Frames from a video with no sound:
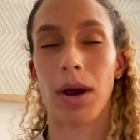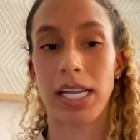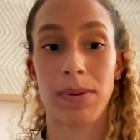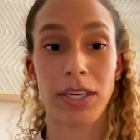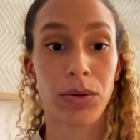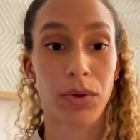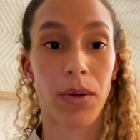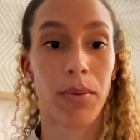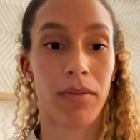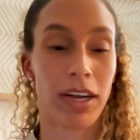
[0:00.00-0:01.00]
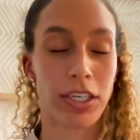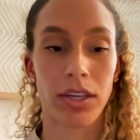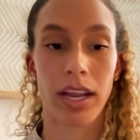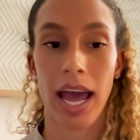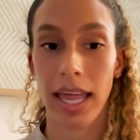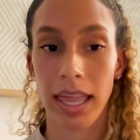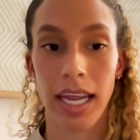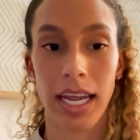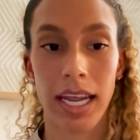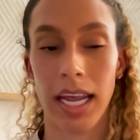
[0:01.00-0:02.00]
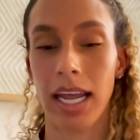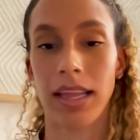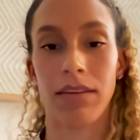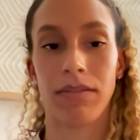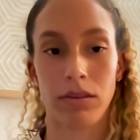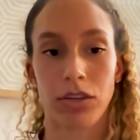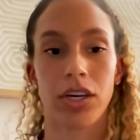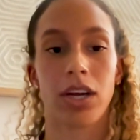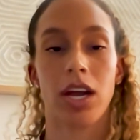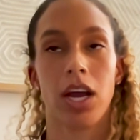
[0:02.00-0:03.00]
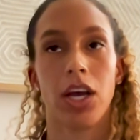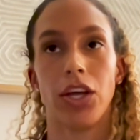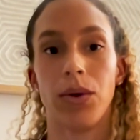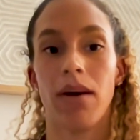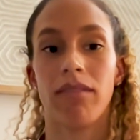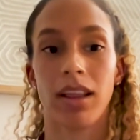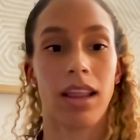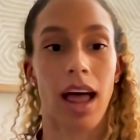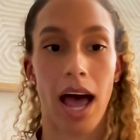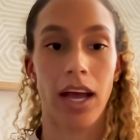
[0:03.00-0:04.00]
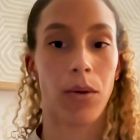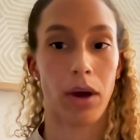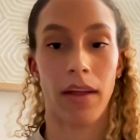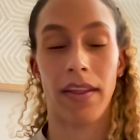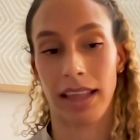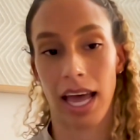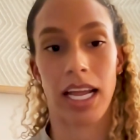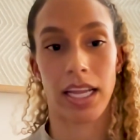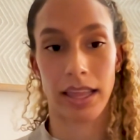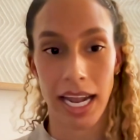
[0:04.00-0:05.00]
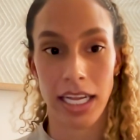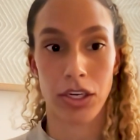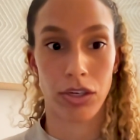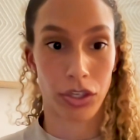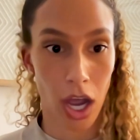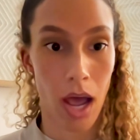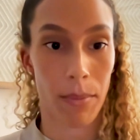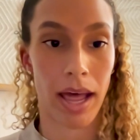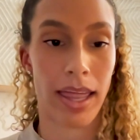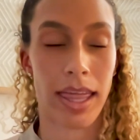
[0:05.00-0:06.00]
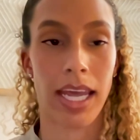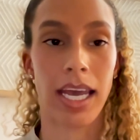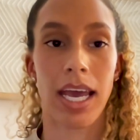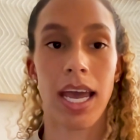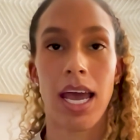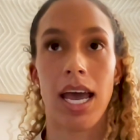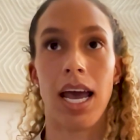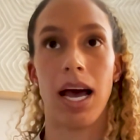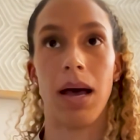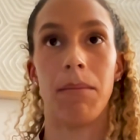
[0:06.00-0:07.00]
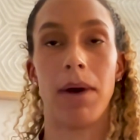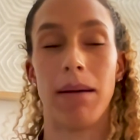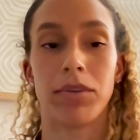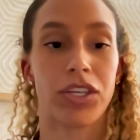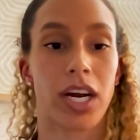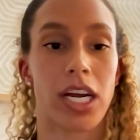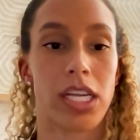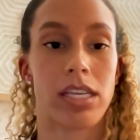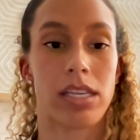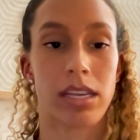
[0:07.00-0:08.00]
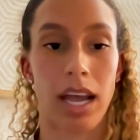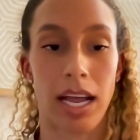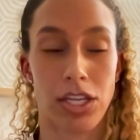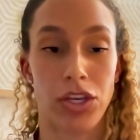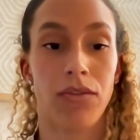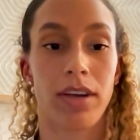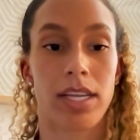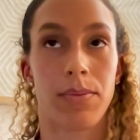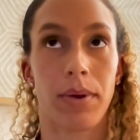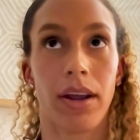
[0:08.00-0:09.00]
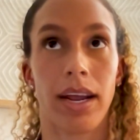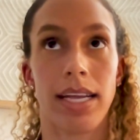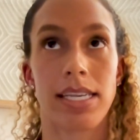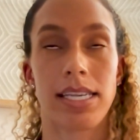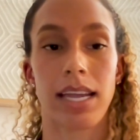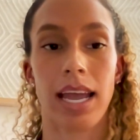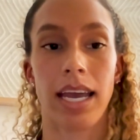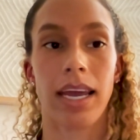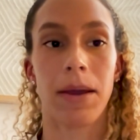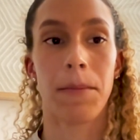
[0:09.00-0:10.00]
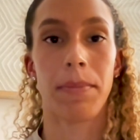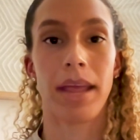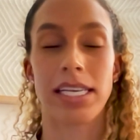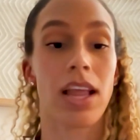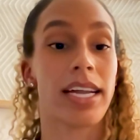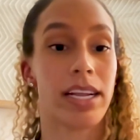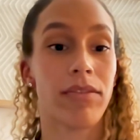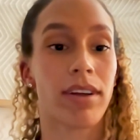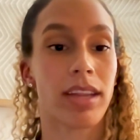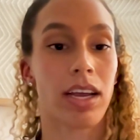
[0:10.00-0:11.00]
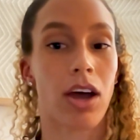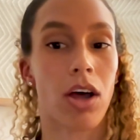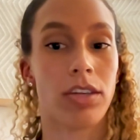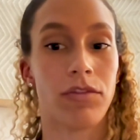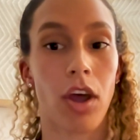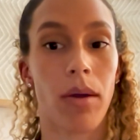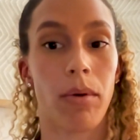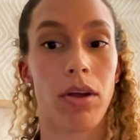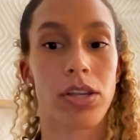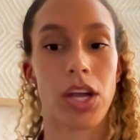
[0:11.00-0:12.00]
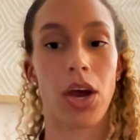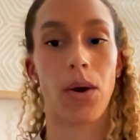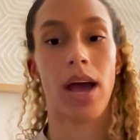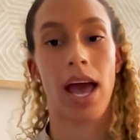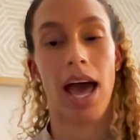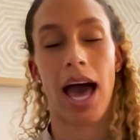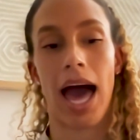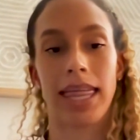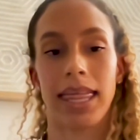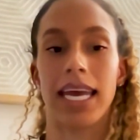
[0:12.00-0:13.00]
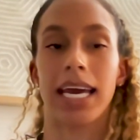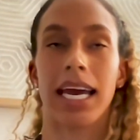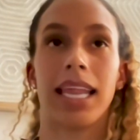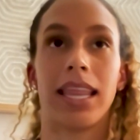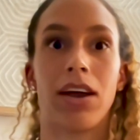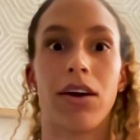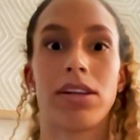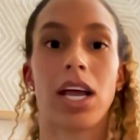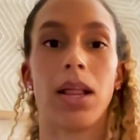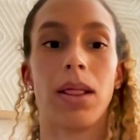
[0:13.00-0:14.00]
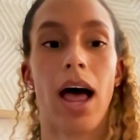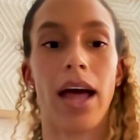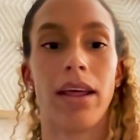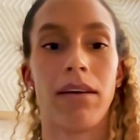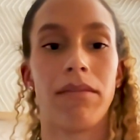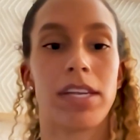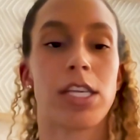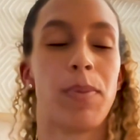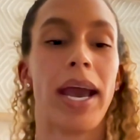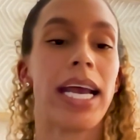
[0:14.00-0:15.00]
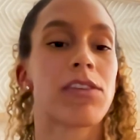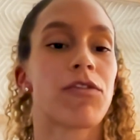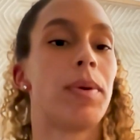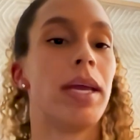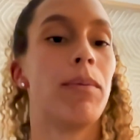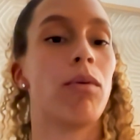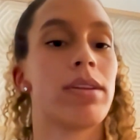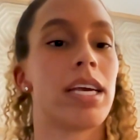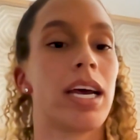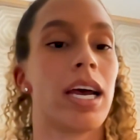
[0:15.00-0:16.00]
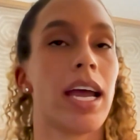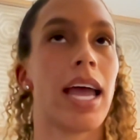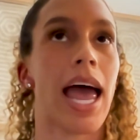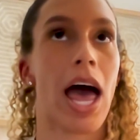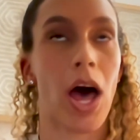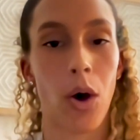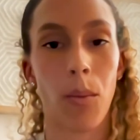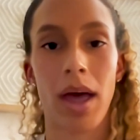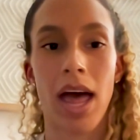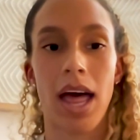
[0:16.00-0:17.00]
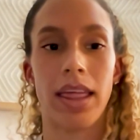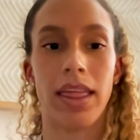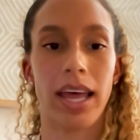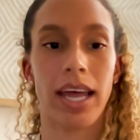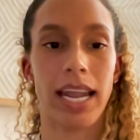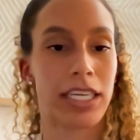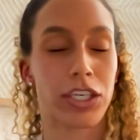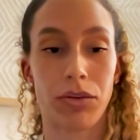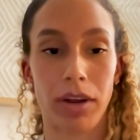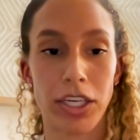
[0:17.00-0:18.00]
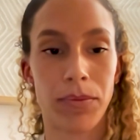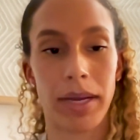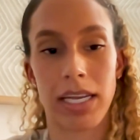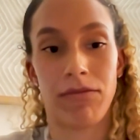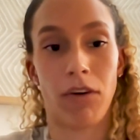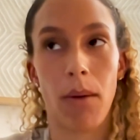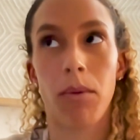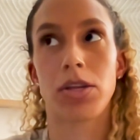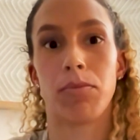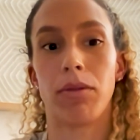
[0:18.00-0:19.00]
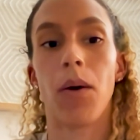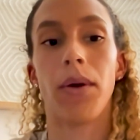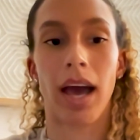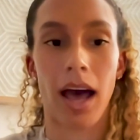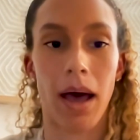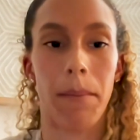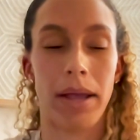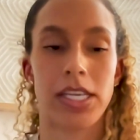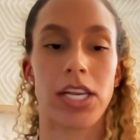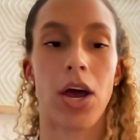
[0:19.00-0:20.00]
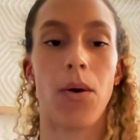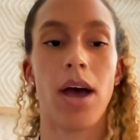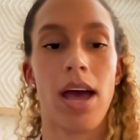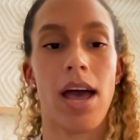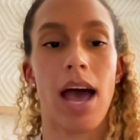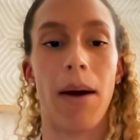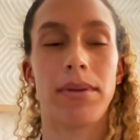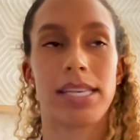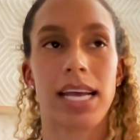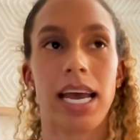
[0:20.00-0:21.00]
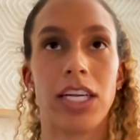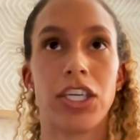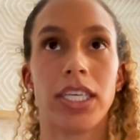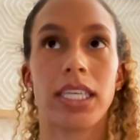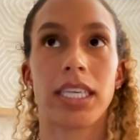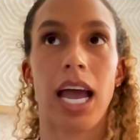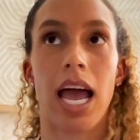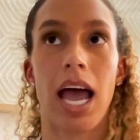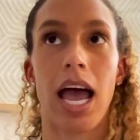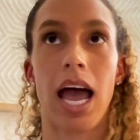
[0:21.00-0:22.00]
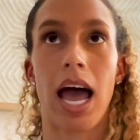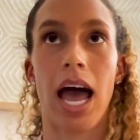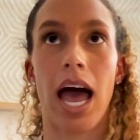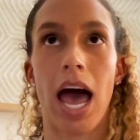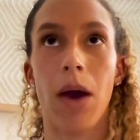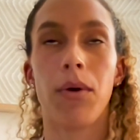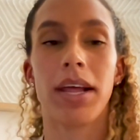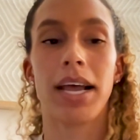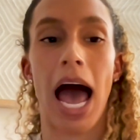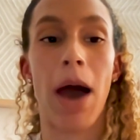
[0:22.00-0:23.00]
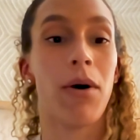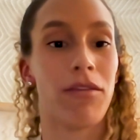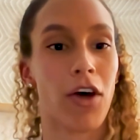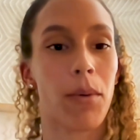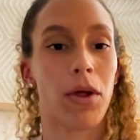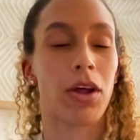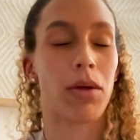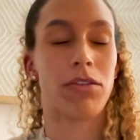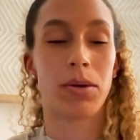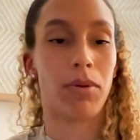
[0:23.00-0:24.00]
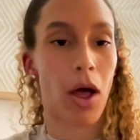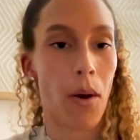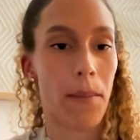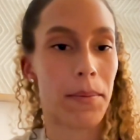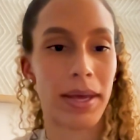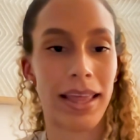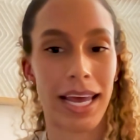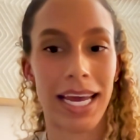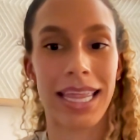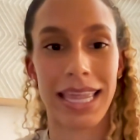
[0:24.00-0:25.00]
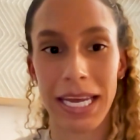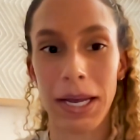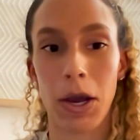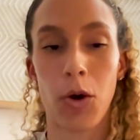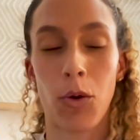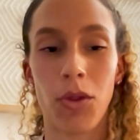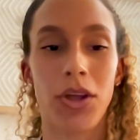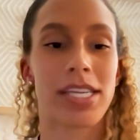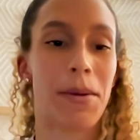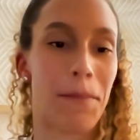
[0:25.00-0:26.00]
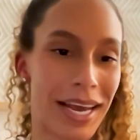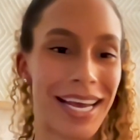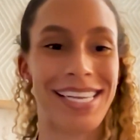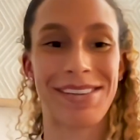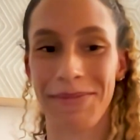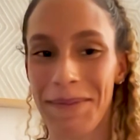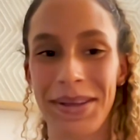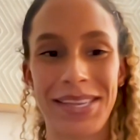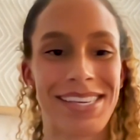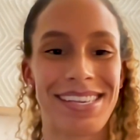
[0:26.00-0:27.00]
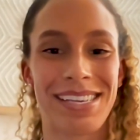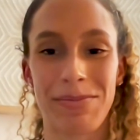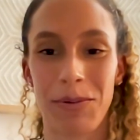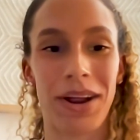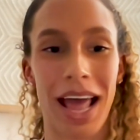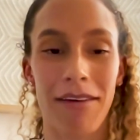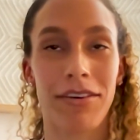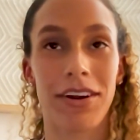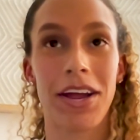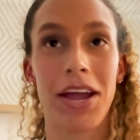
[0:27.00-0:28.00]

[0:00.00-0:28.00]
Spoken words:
especially when you're a professional athlete in the future, you have a lot going on. Like, that is your job. And I think, I'm sure as you've experienced, like, it's a lot different than college volleyball. So I think there's a lot of space for people to help the next generation, because volleyball is blowing up. And so I would say just, I want volleyball to blow up and be like the coolest, biggest women's sport ever.